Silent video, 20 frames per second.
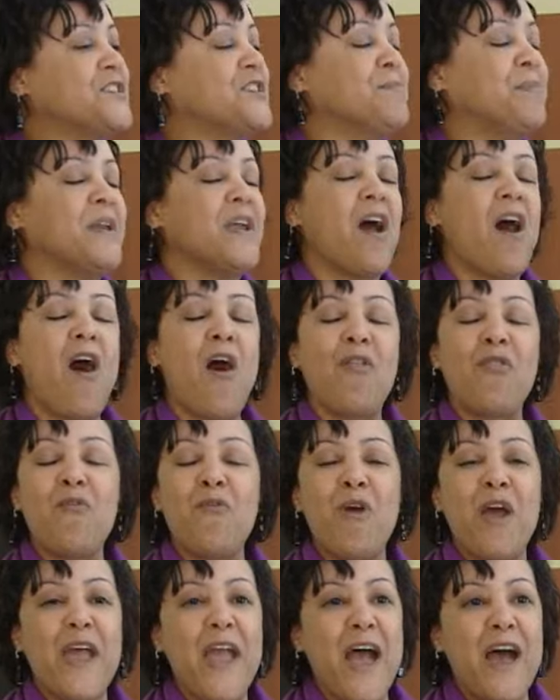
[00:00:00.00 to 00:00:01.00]
to be all the
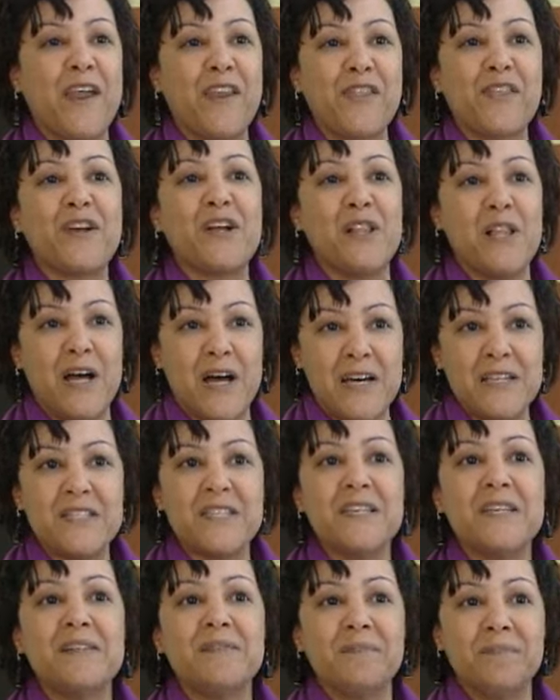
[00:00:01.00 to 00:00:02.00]
way out of the
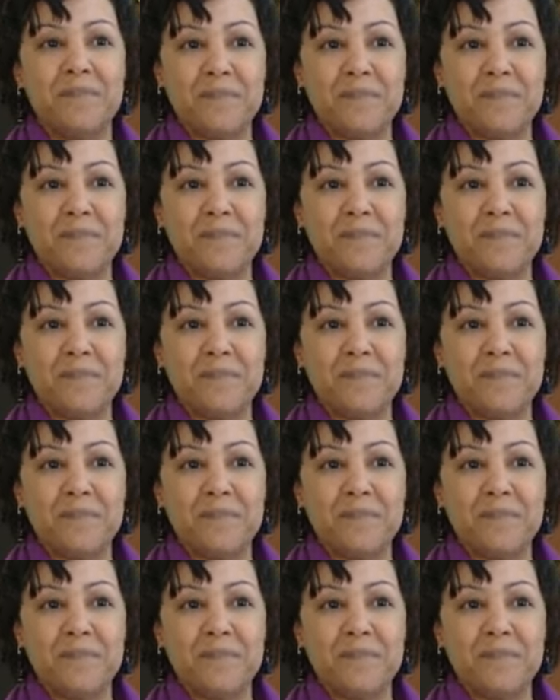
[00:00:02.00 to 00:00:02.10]
closet.